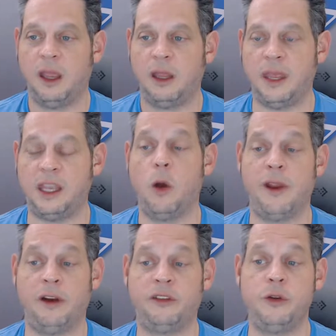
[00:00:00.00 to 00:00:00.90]
they go
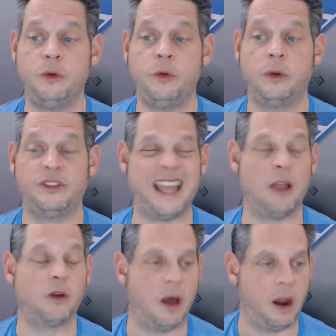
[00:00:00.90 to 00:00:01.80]
there to sell
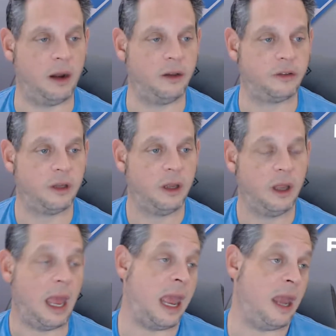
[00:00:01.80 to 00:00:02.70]
cards,
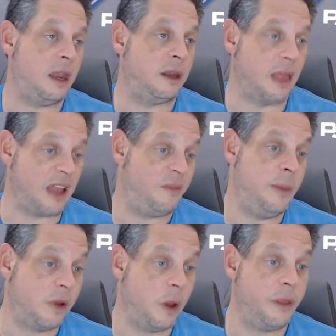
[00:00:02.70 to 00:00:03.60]
and a lot of
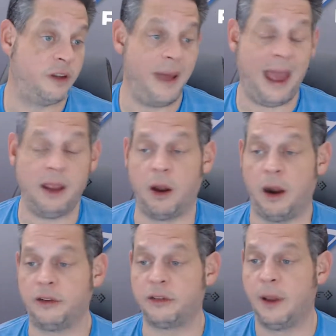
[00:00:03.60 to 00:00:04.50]
people go there to buy
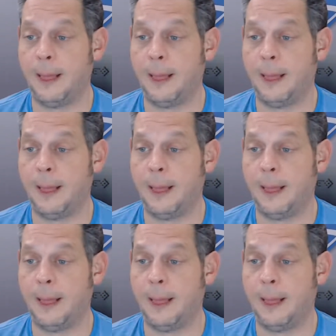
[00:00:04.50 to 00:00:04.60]
cards.